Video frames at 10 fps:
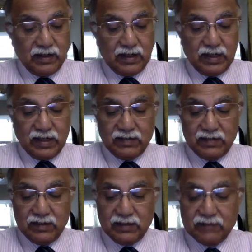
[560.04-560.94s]

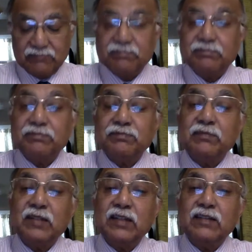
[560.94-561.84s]
It's a
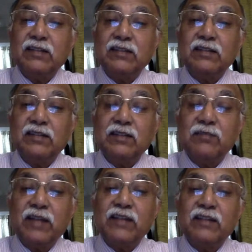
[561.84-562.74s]

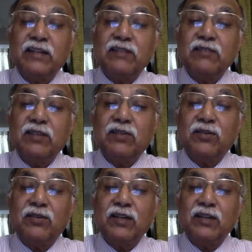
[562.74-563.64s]
reminder that we
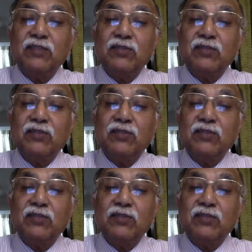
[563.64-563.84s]
all need